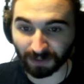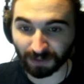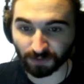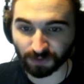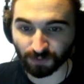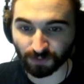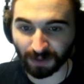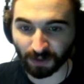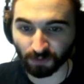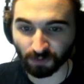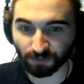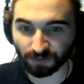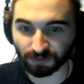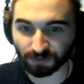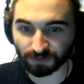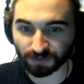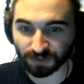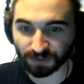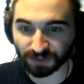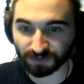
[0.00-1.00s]
Wow,
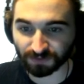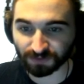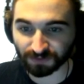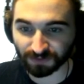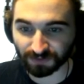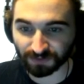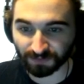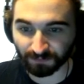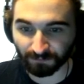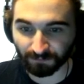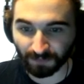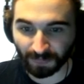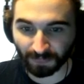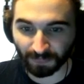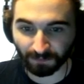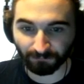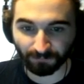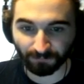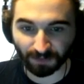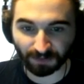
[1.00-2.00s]

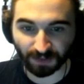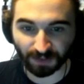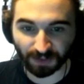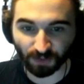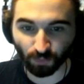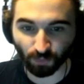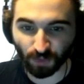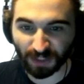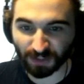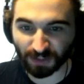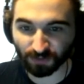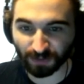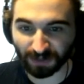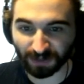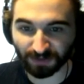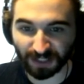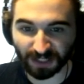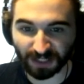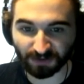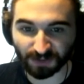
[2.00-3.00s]
12. Like, the wind
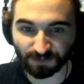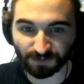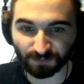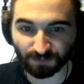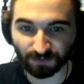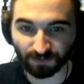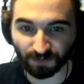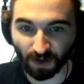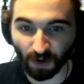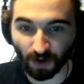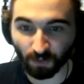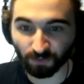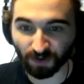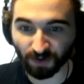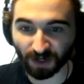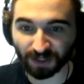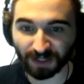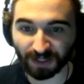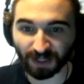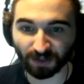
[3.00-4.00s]
around here is, oh,
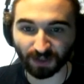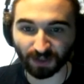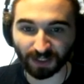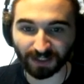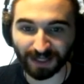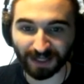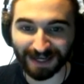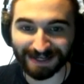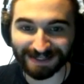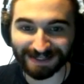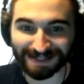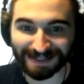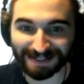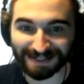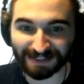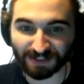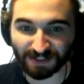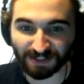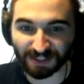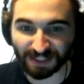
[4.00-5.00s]
fucking hell, like
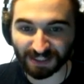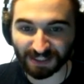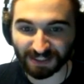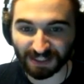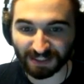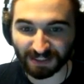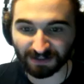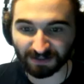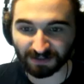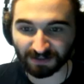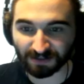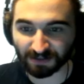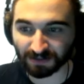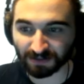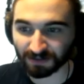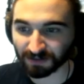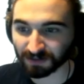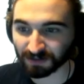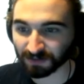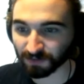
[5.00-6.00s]
18, 16?
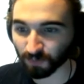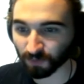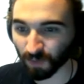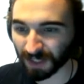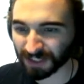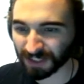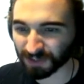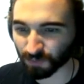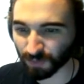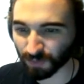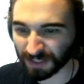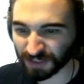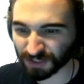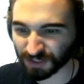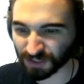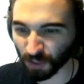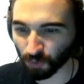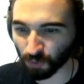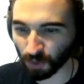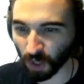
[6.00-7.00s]
Why is the
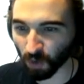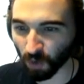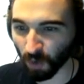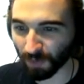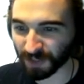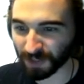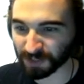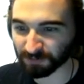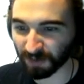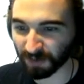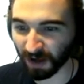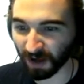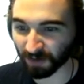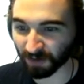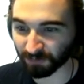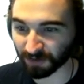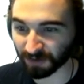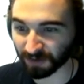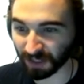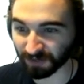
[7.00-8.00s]
wind so low on this
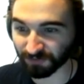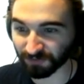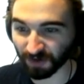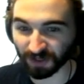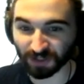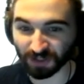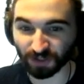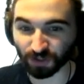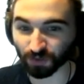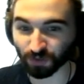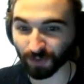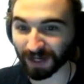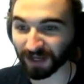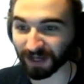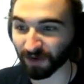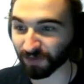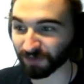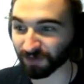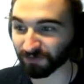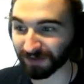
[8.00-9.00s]
part, but, like, fucking
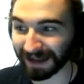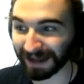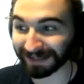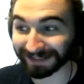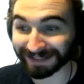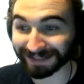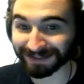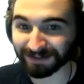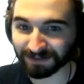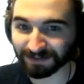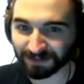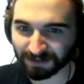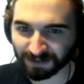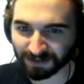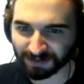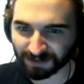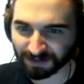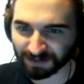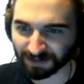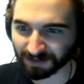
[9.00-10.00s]
great on the valley?
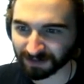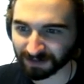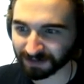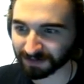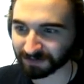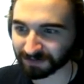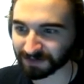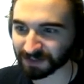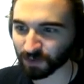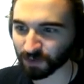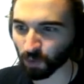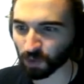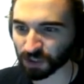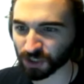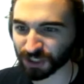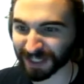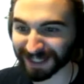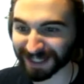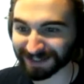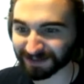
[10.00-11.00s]
That's
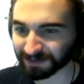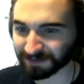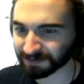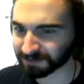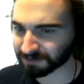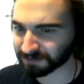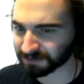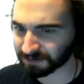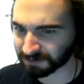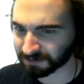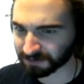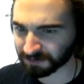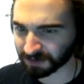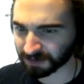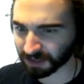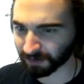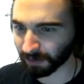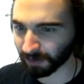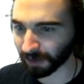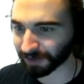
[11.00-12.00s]
horseshit.
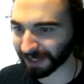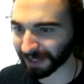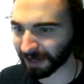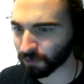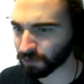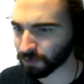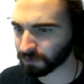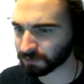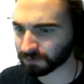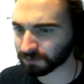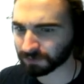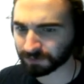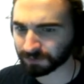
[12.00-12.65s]
Come on, now.